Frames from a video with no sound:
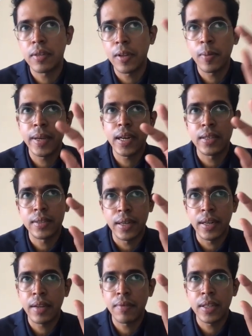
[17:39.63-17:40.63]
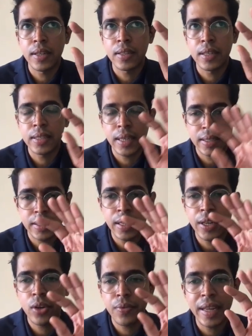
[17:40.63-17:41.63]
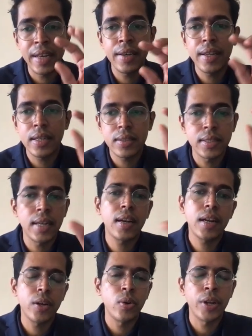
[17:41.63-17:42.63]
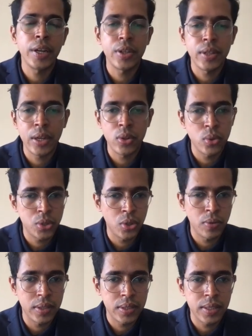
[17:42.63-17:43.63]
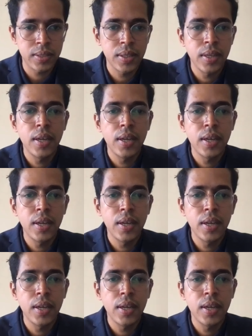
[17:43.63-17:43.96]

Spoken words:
We will be considering whether there is a history of Indians generally going into those universities.